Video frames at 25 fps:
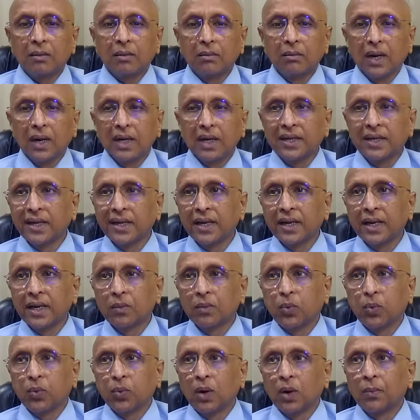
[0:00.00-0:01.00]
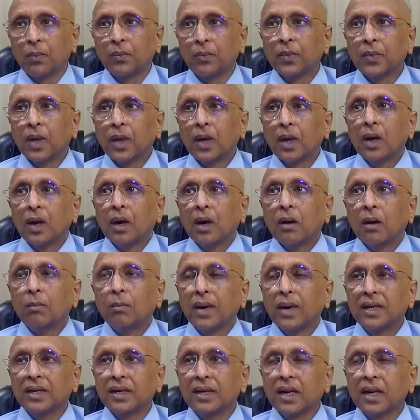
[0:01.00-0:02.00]
Material form.
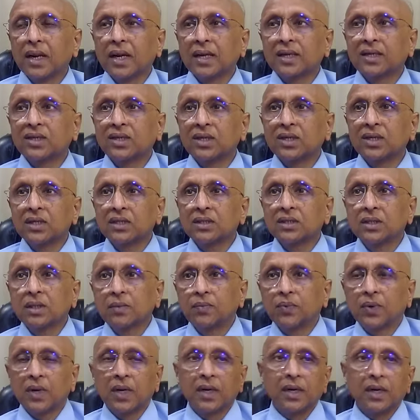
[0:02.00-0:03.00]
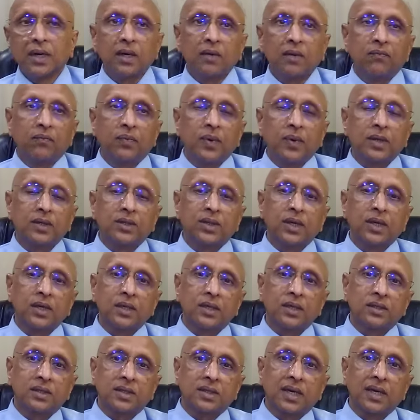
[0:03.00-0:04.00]
Material action is different. If
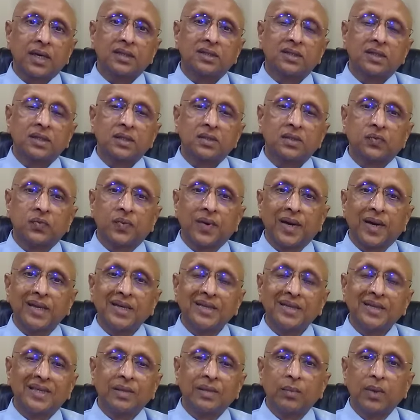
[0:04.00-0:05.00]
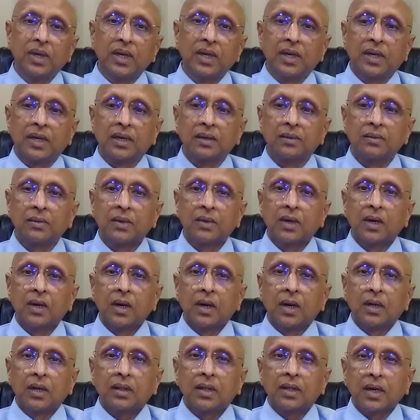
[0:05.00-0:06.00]
patient's case is very similar,
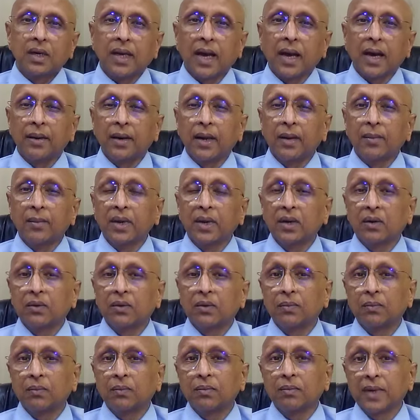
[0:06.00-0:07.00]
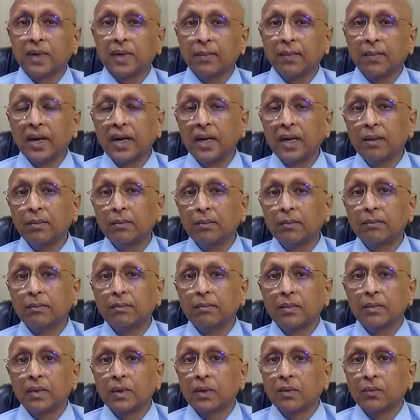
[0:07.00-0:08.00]
the dynamic remedy,
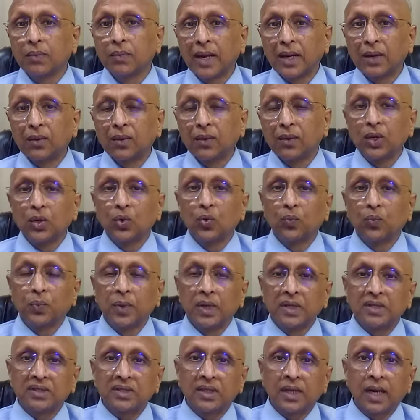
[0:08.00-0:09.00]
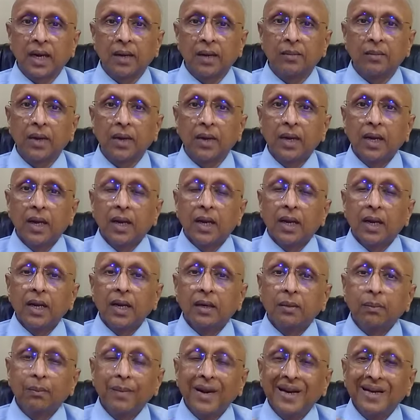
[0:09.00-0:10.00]
whenever you prescribe,
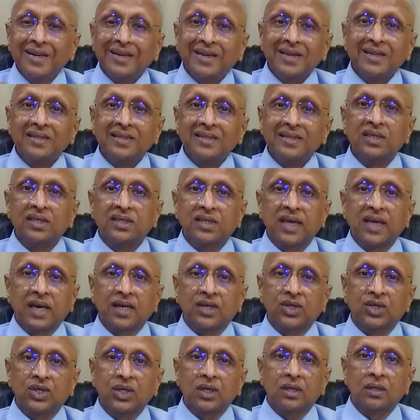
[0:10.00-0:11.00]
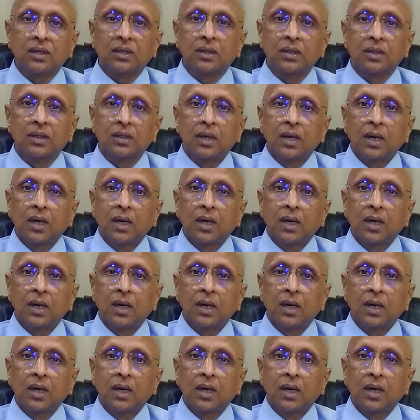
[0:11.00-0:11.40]
it maintains its action.